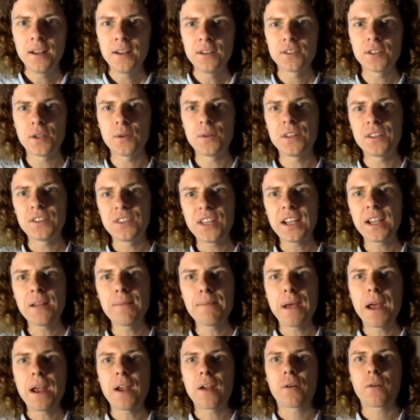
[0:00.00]
So in the
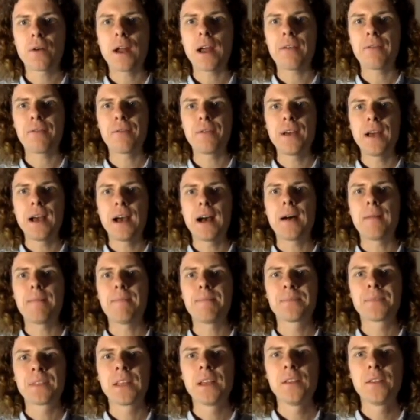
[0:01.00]
second paragraph,
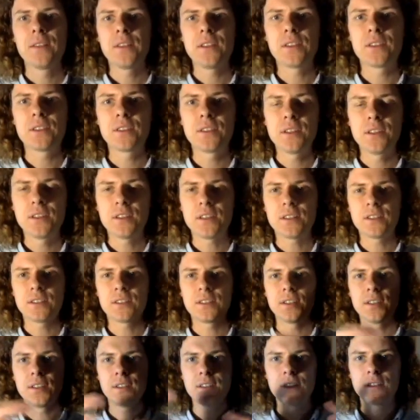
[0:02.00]

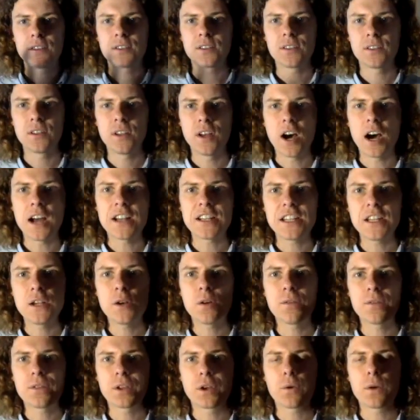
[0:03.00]
this
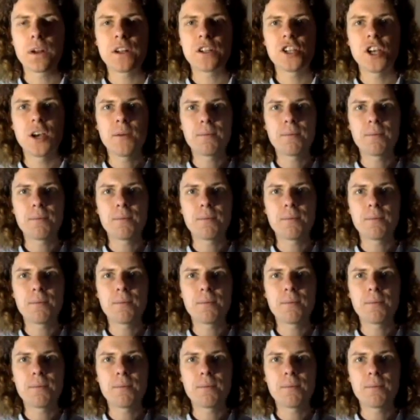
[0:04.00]
idea of the creature